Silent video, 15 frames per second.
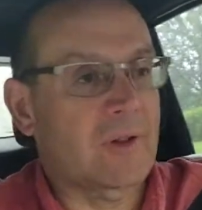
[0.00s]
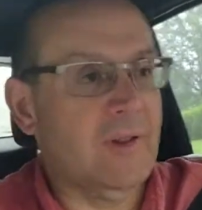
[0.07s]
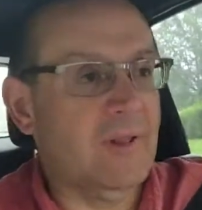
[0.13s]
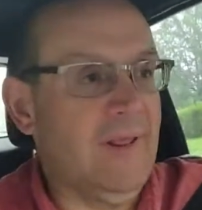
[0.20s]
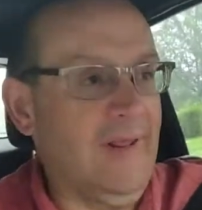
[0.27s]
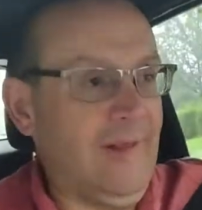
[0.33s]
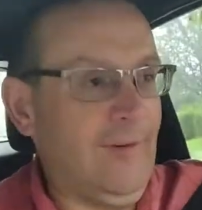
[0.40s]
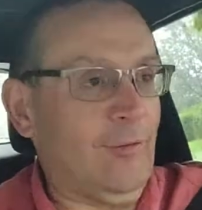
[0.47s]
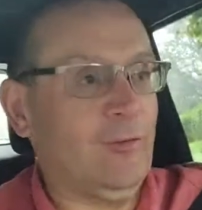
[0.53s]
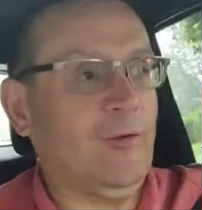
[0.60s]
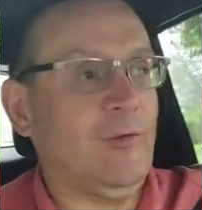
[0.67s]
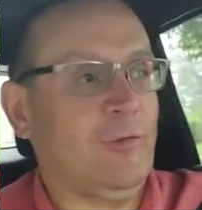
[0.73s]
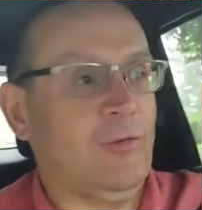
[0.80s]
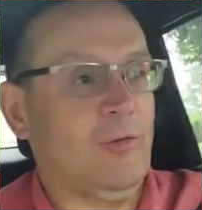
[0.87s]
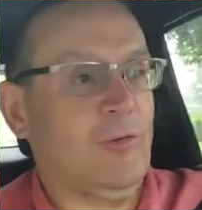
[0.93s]
keys
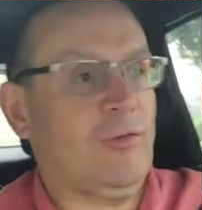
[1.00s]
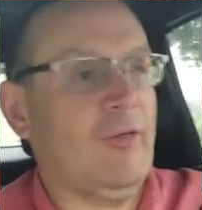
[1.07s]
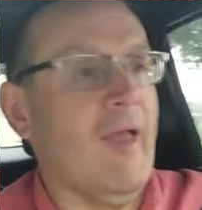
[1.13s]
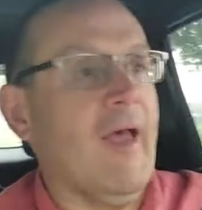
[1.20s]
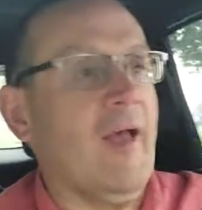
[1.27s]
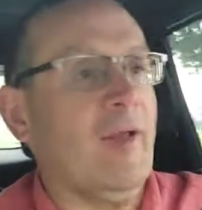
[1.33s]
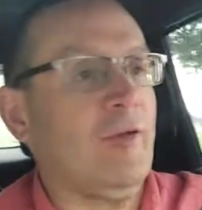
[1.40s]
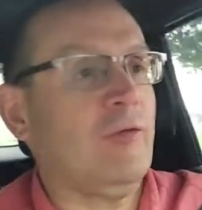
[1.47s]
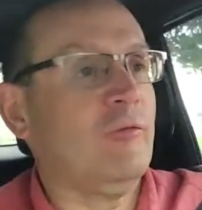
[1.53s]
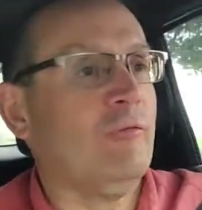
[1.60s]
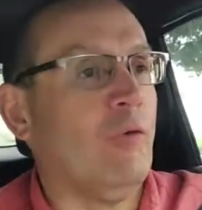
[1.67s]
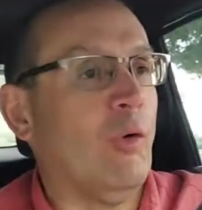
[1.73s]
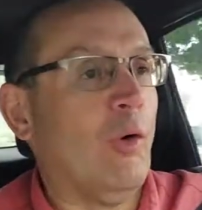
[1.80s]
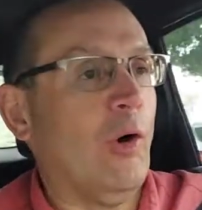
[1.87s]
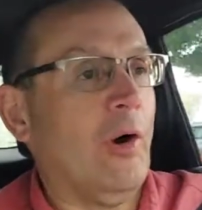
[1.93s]
to success
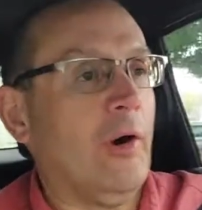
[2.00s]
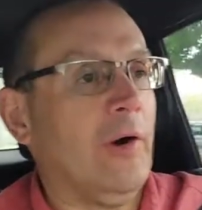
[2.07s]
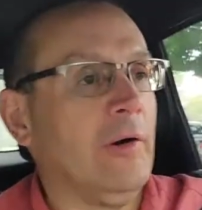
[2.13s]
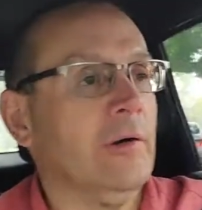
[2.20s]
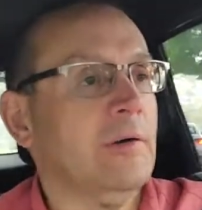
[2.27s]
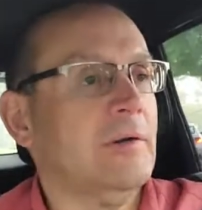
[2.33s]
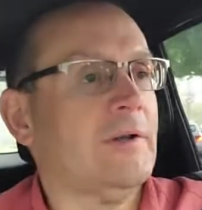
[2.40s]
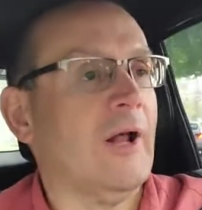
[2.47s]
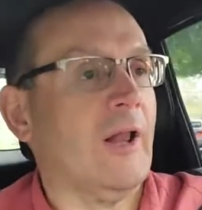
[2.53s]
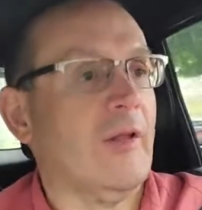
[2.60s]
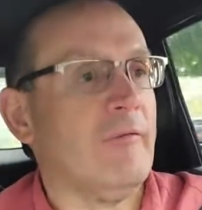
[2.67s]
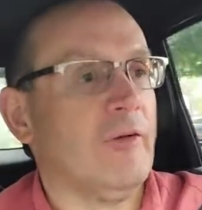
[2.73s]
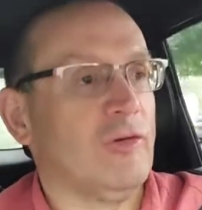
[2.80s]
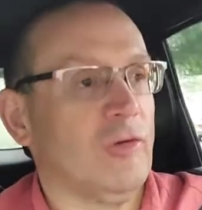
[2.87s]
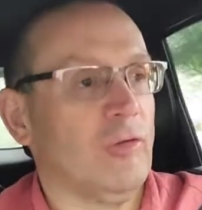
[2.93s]
for
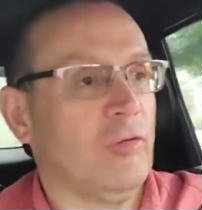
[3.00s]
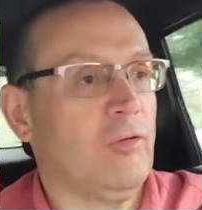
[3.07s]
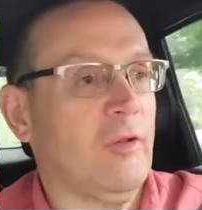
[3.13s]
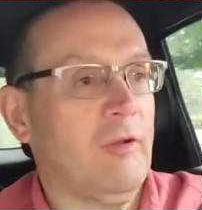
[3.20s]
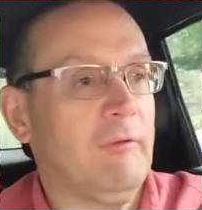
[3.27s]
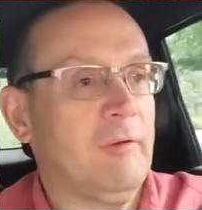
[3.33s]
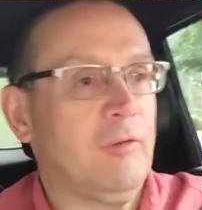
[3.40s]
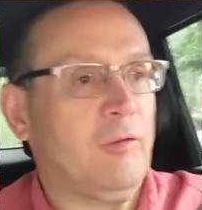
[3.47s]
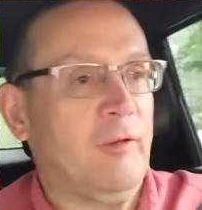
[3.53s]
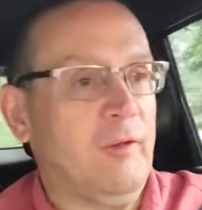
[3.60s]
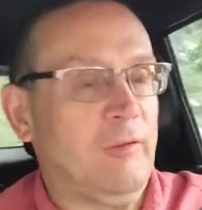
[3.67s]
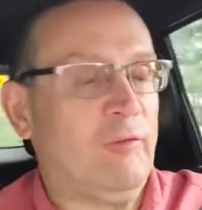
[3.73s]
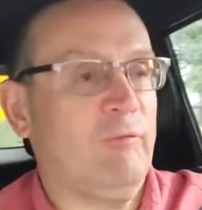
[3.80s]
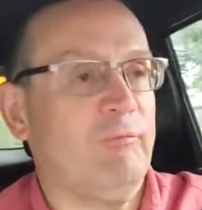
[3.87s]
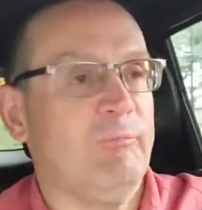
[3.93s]
television series,
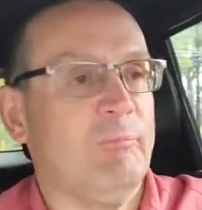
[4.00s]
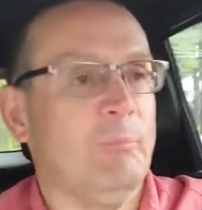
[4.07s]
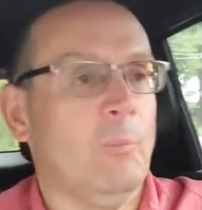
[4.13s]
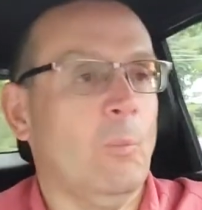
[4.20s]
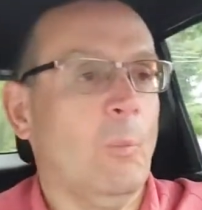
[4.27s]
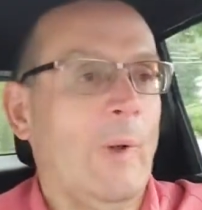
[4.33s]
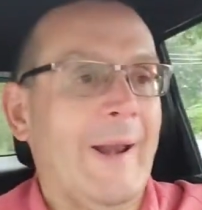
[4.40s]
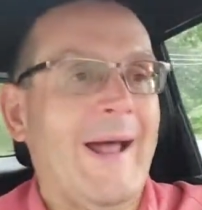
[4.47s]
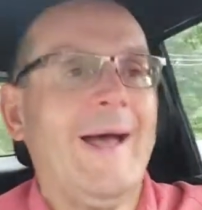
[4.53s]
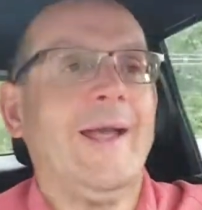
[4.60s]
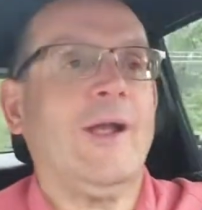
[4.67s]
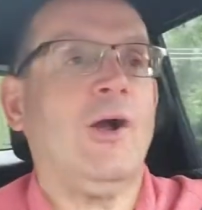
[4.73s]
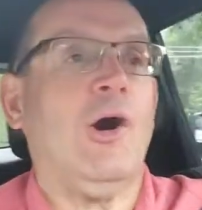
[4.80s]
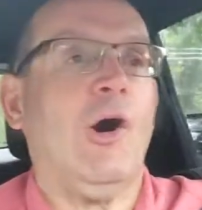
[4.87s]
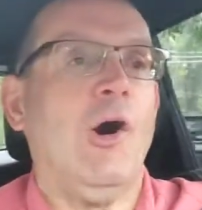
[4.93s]
these what I
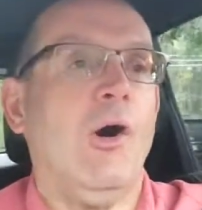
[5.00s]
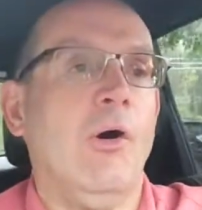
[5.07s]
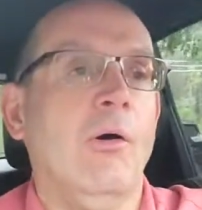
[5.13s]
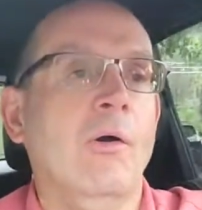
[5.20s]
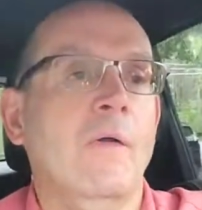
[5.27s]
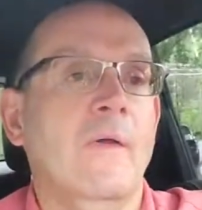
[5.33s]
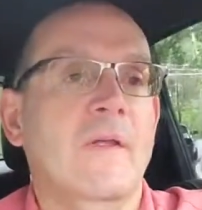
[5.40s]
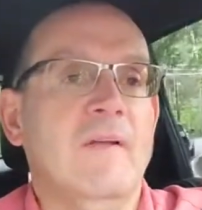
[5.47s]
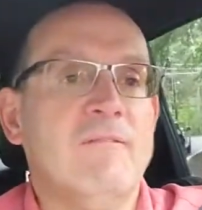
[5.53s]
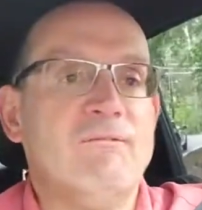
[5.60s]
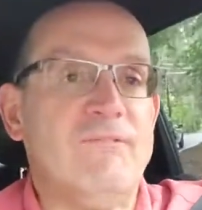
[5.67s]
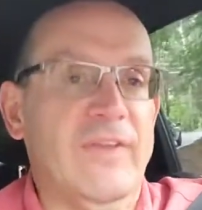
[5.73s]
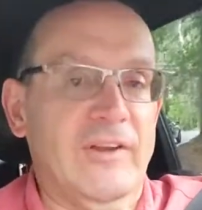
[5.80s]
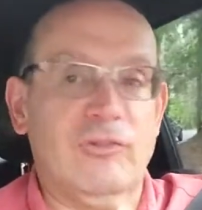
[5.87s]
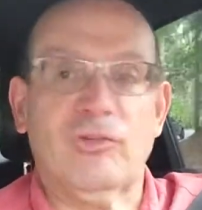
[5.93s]
call
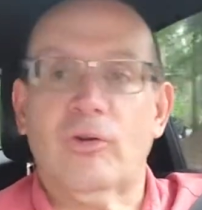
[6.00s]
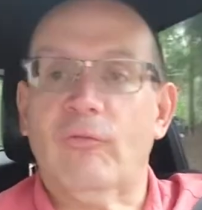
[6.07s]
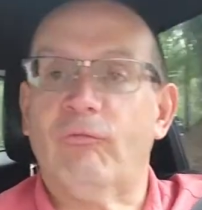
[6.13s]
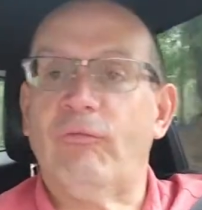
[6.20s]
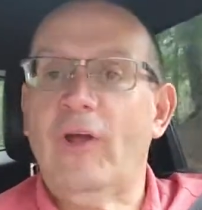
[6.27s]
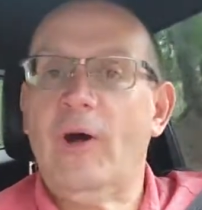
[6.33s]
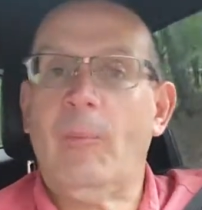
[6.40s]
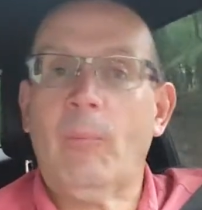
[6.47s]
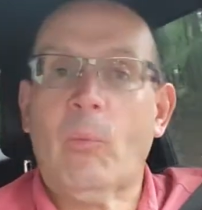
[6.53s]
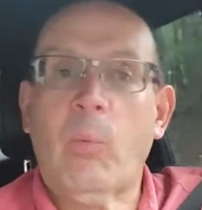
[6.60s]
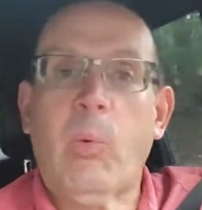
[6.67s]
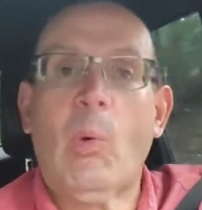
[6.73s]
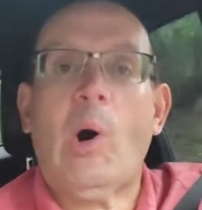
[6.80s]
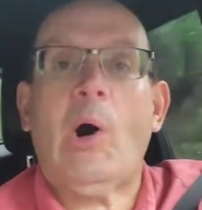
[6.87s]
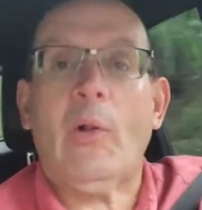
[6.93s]
feature film
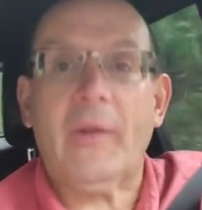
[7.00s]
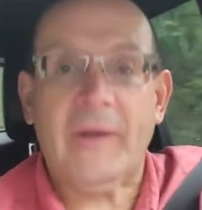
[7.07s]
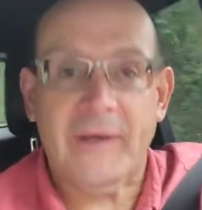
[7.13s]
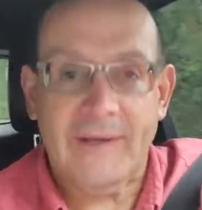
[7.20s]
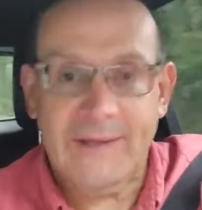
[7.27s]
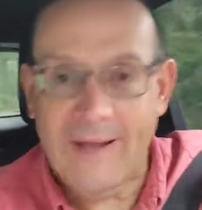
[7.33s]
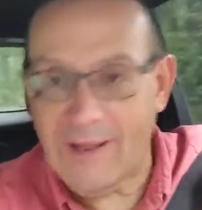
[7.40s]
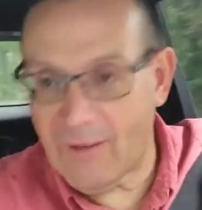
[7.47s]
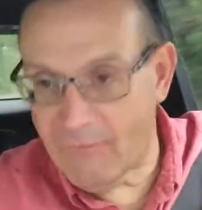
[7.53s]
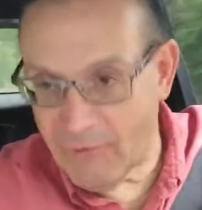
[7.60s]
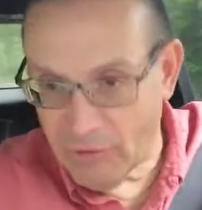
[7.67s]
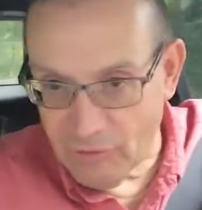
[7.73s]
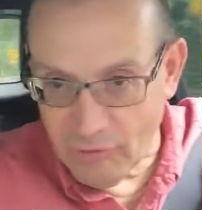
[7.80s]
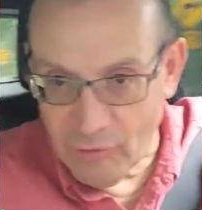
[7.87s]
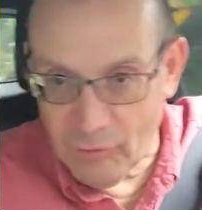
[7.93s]
quality
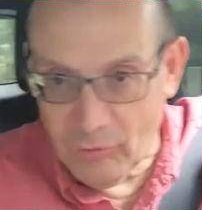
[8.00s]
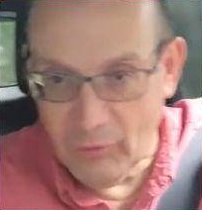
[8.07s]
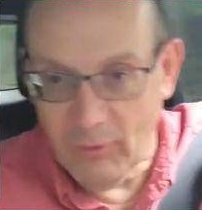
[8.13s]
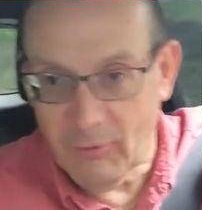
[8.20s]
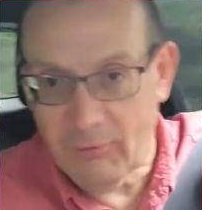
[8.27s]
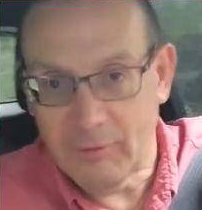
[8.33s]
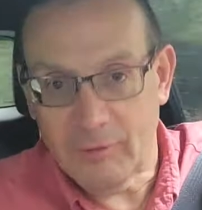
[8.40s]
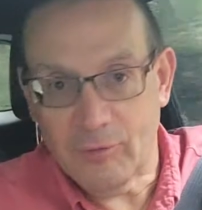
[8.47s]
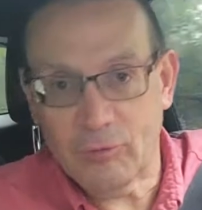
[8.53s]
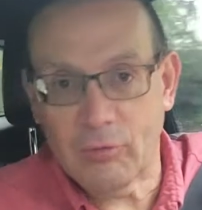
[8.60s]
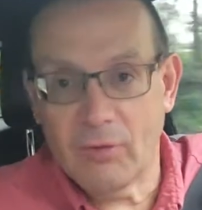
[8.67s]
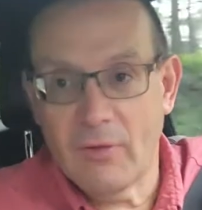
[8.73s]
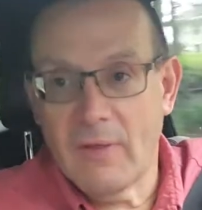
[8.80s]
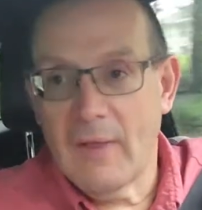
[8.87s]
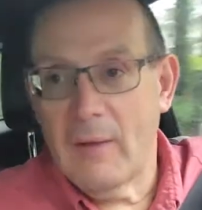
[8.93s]
television series,
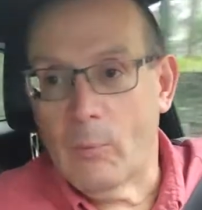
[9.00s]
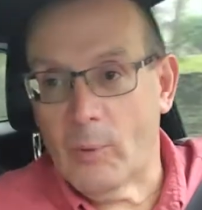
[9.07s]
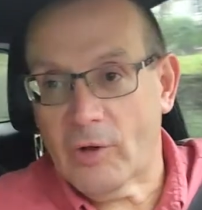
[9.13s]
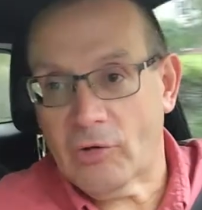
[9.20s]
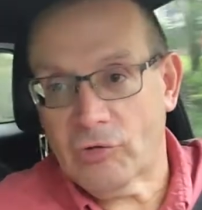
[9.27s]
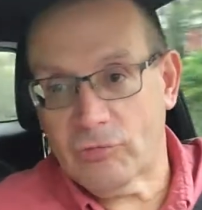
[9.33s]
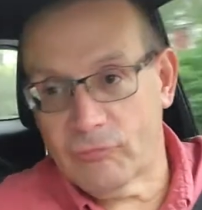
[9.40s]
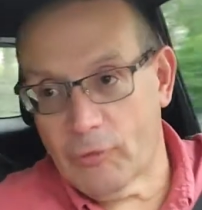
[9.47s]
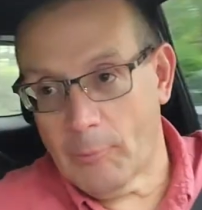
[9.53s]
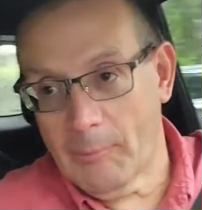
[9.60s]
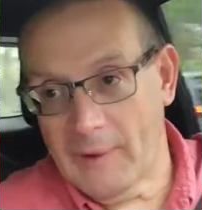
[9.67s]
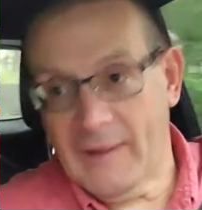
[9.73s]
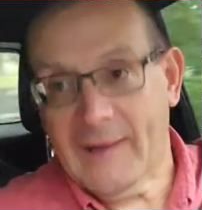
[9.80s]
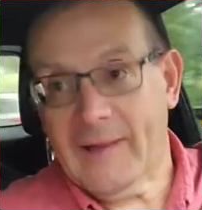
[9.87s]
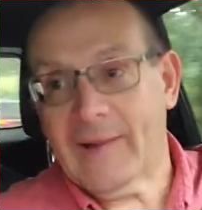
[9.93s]
which for
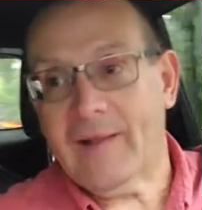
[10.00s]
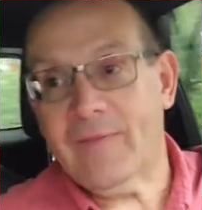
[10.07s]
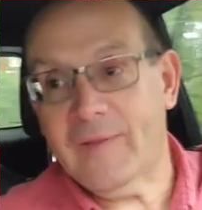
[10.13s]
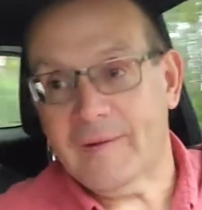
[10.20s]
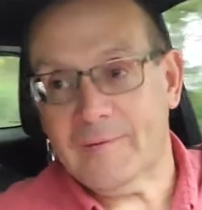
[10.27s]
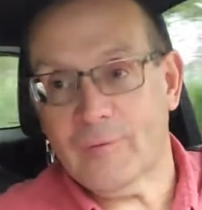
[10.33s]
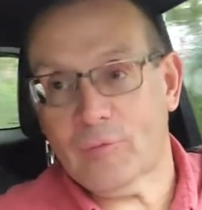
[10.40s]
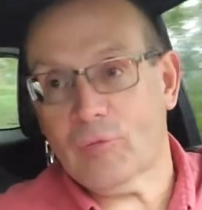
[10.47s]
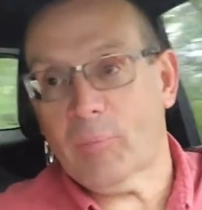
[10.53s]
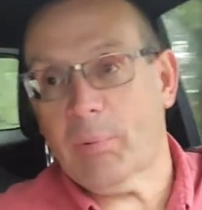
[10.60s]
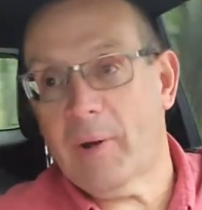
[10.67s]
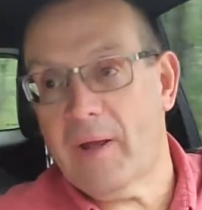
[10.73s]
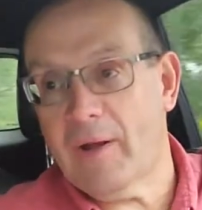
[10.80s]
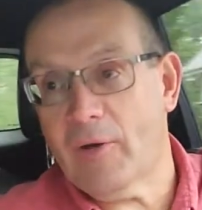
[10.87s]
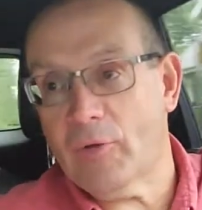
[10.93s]
me, I think The
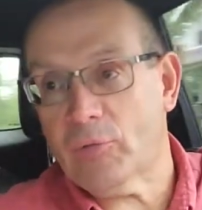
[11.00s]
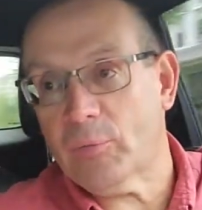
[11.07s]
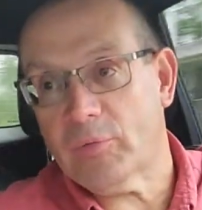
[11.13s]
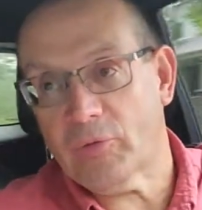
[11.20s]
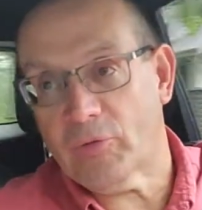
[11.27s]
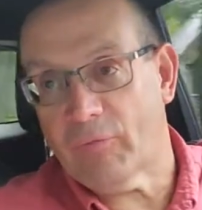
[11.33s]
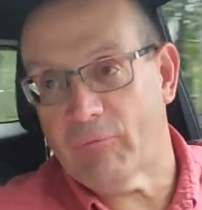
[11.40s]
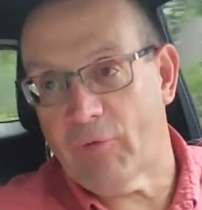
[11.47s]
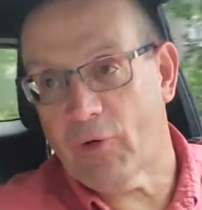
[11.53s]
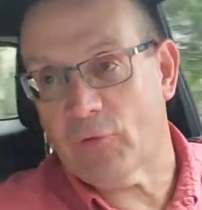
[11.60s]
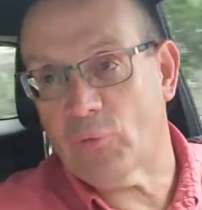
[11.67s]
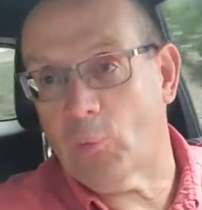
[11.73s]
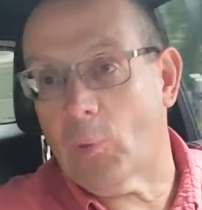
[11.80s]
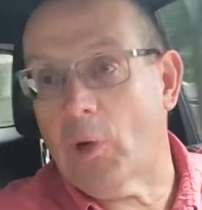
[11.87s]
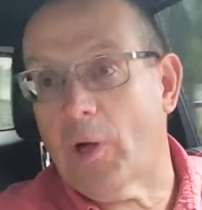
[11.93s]
Sopranos was the
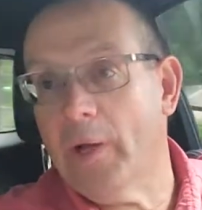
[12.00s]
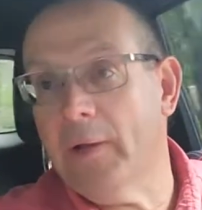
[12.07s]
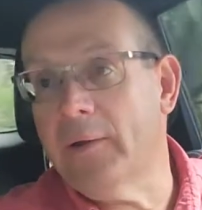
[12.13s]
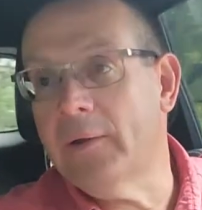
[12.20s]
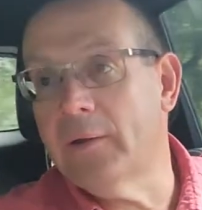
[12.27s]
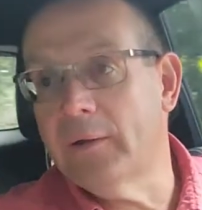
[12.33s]
first one,